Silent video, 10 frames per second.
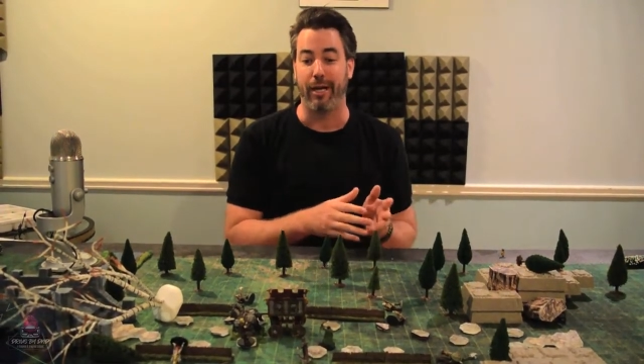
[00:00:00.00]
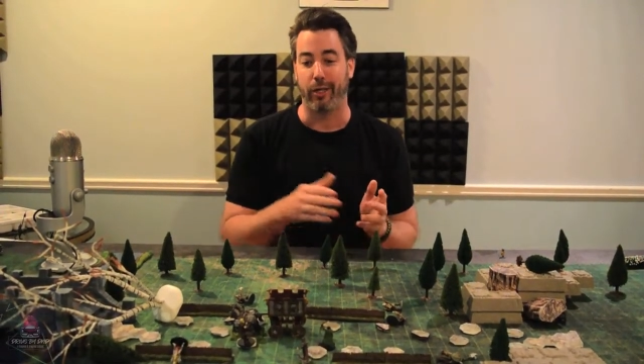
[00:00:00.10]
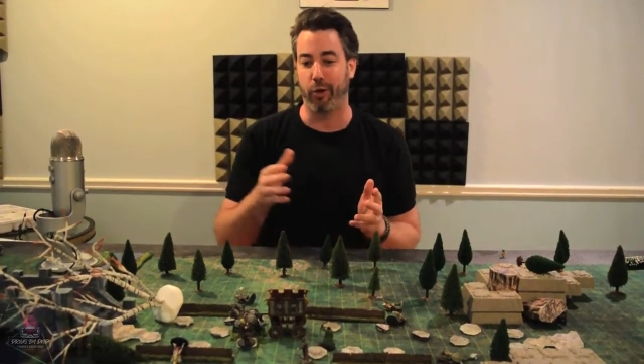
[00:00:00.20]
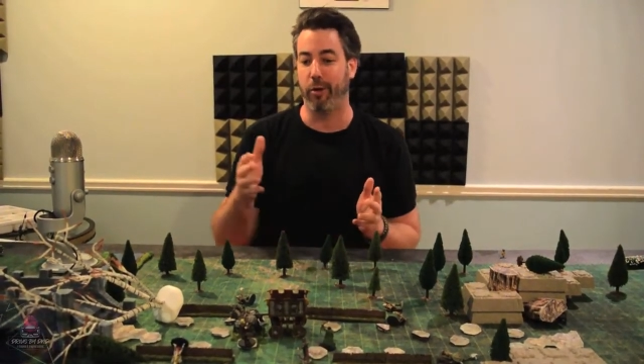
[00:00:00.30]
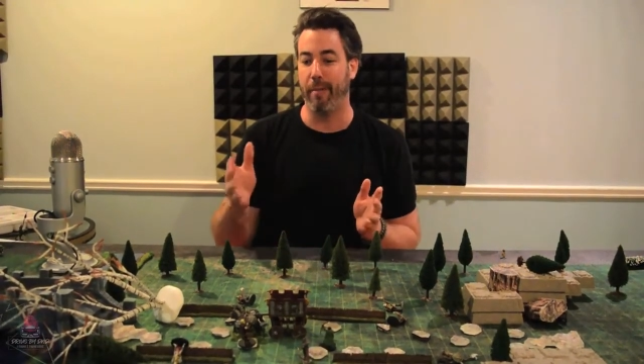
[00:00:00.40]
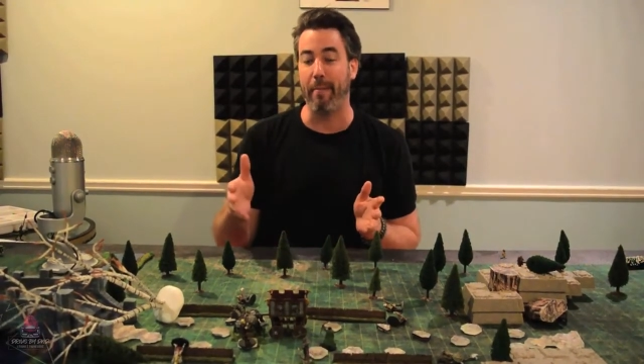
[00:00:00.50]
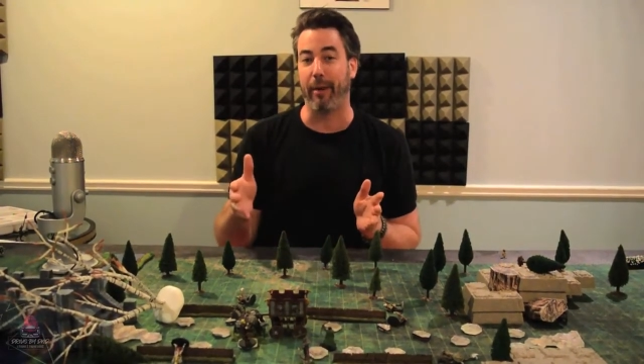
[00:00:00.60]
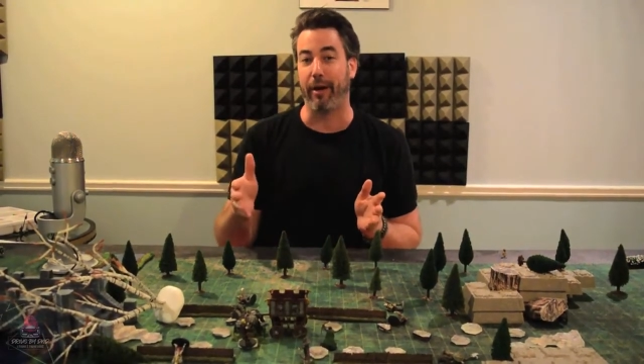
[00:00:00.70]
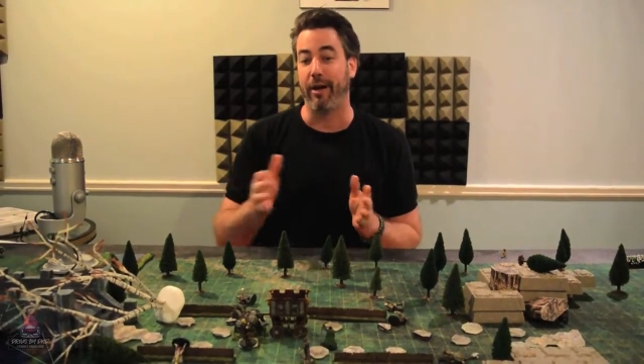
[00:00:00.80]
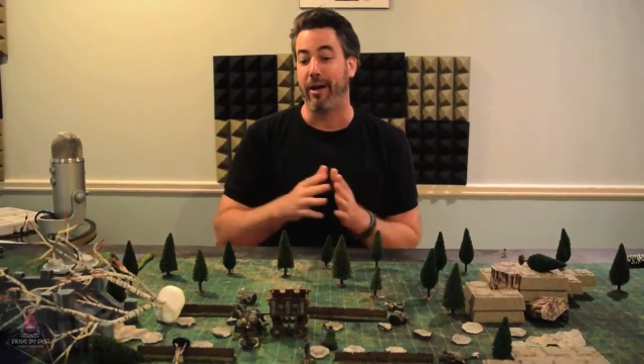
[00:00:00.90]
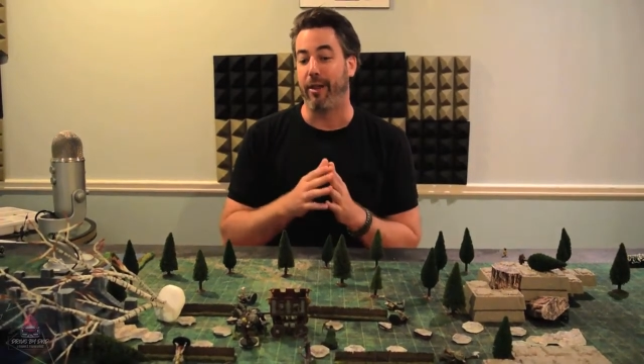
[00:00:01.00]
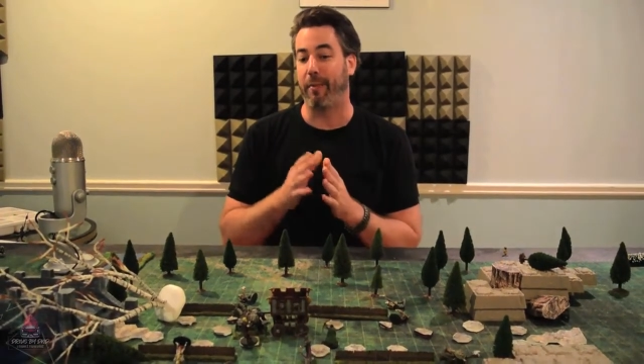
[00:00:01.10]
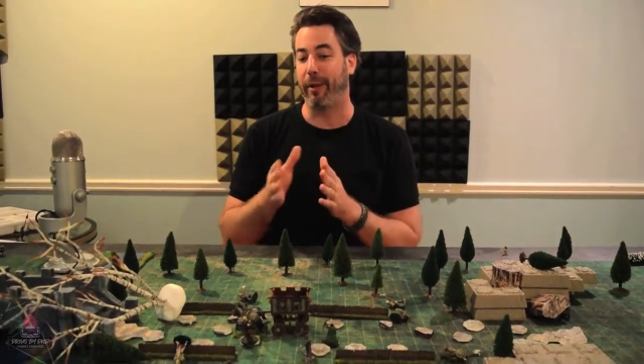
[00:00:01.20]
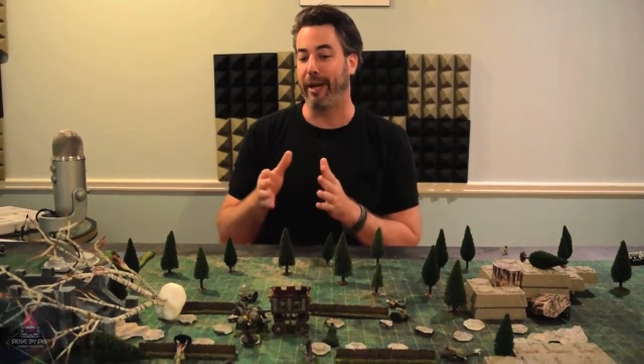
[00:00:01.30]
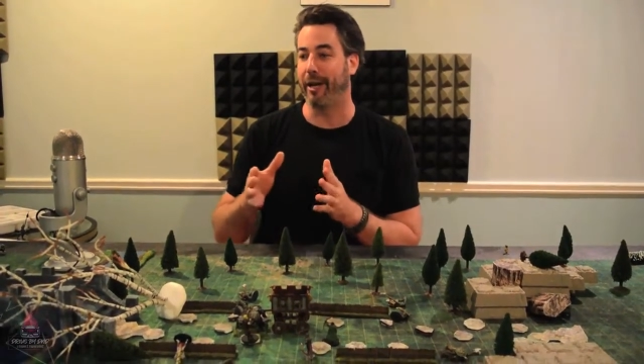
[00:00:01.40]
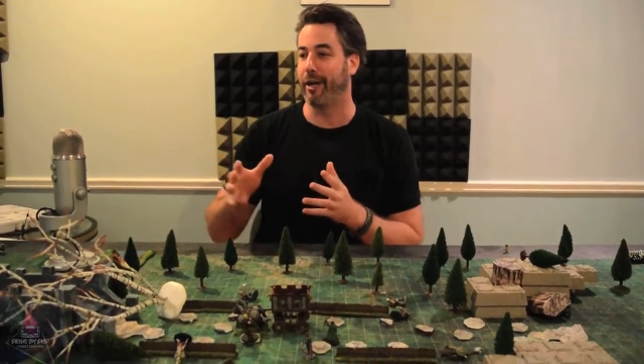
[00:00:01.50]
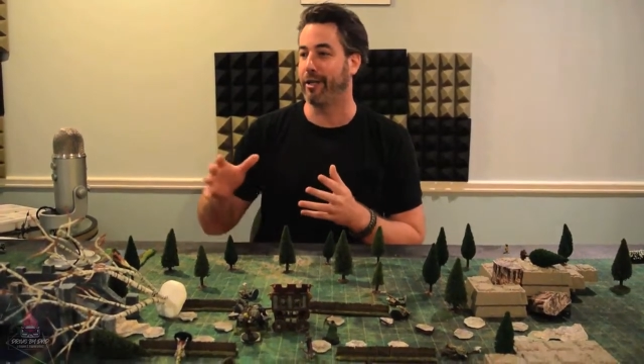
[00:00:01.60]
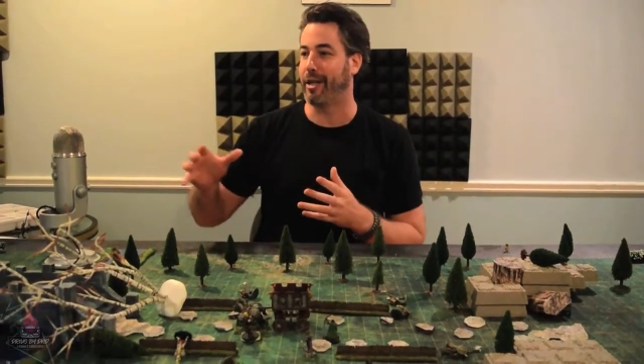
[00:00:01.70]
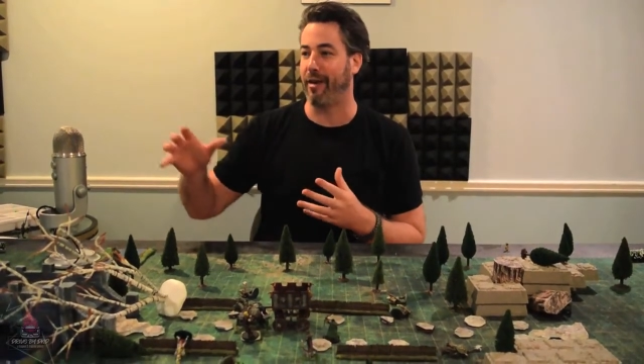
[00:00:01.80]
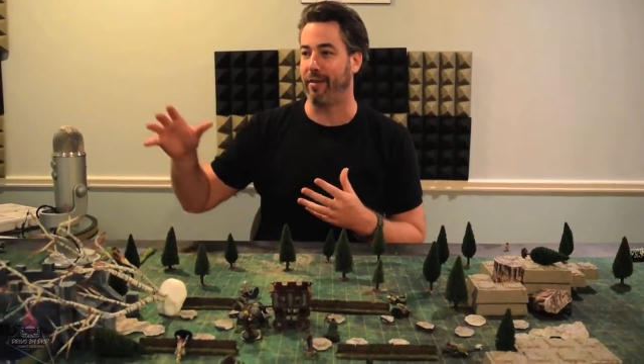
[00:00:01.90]
So remember, the
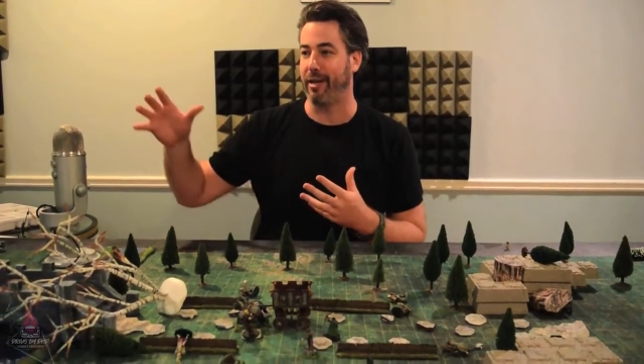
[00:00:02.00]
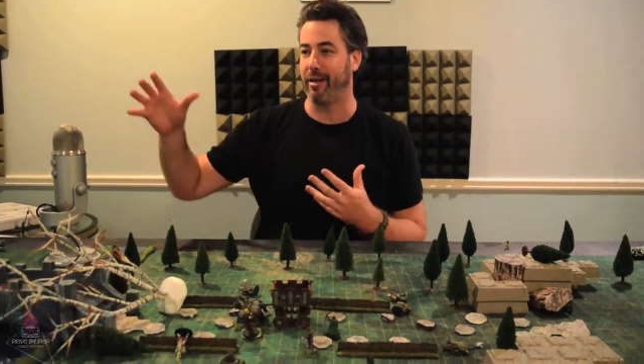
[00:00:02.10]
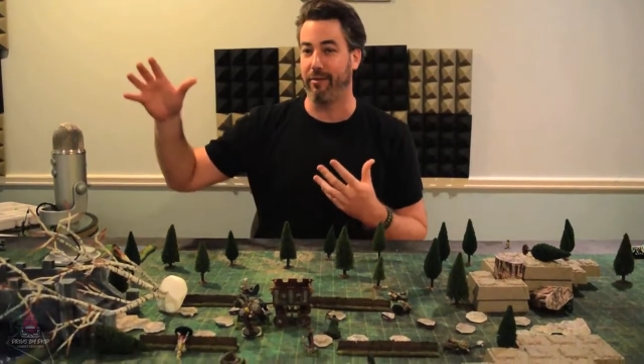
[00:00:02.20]
players have